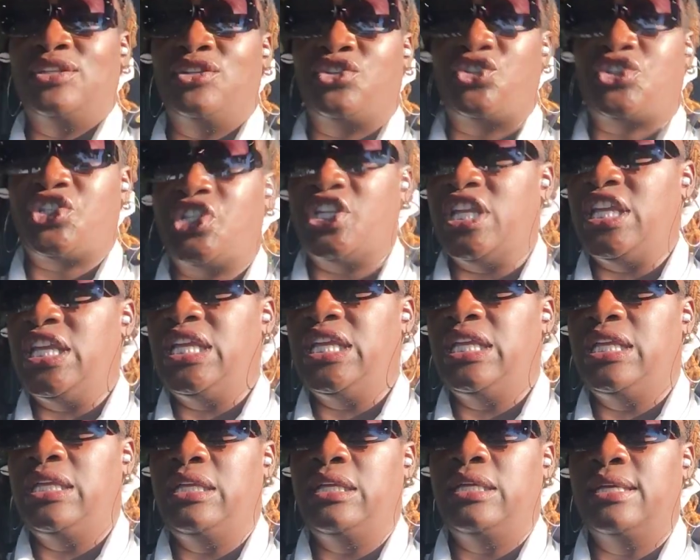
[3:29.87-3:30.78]

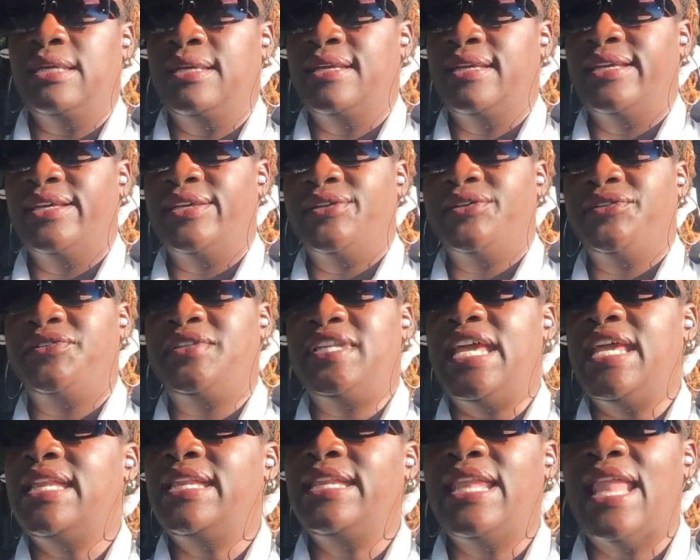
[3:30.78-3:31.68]
she
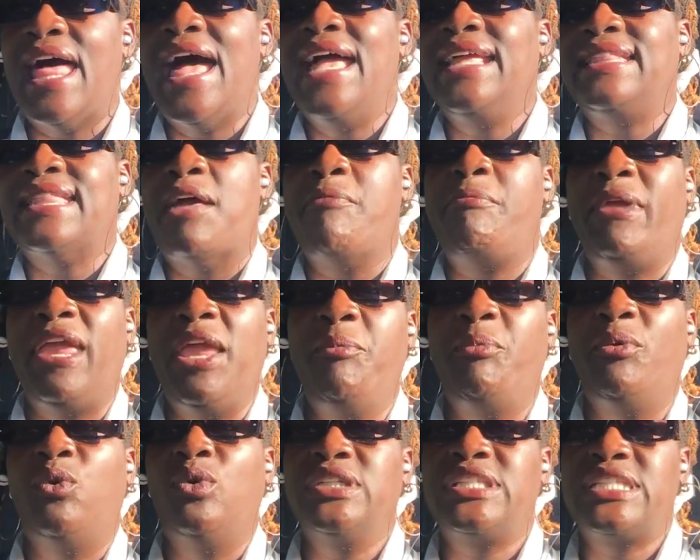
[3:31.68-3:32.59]
didn't like that
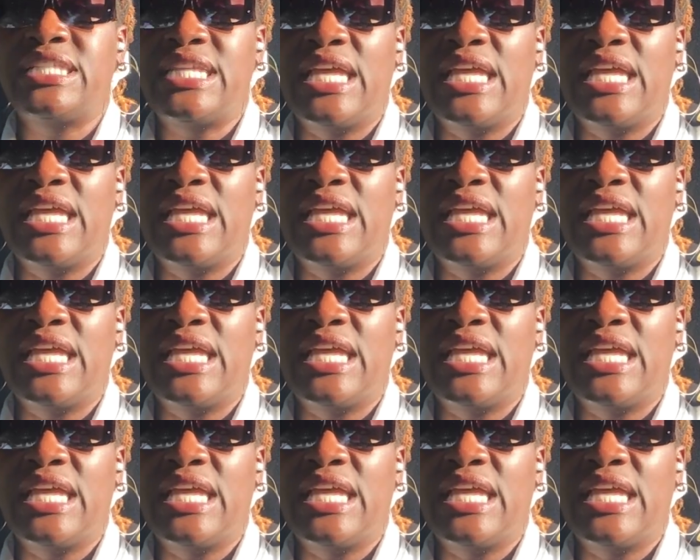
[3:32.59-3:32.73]
people was